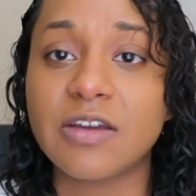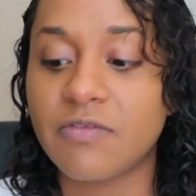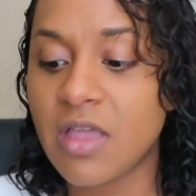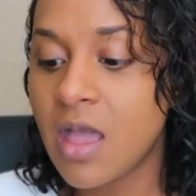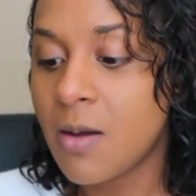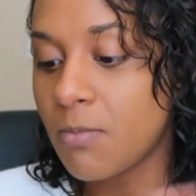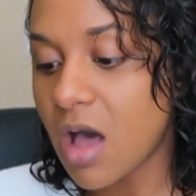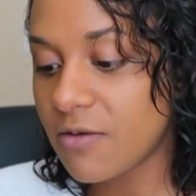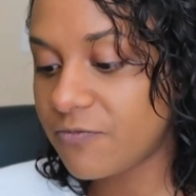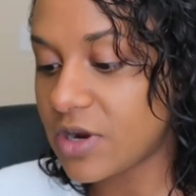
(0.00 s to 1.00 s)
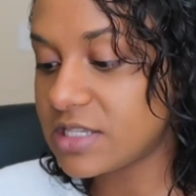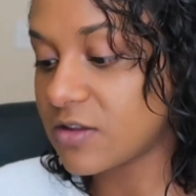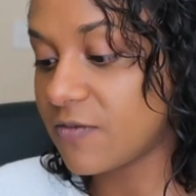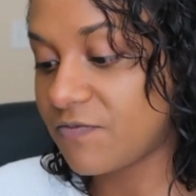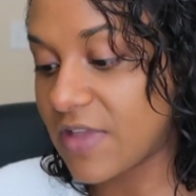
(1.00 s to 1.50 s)
of mom friends
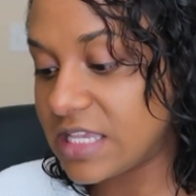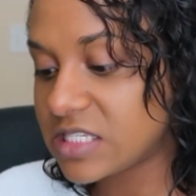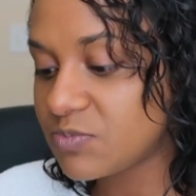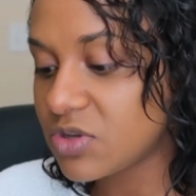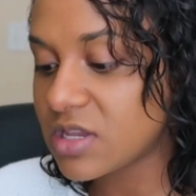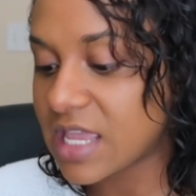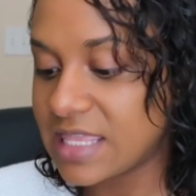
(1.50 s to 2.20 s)
on Facebook,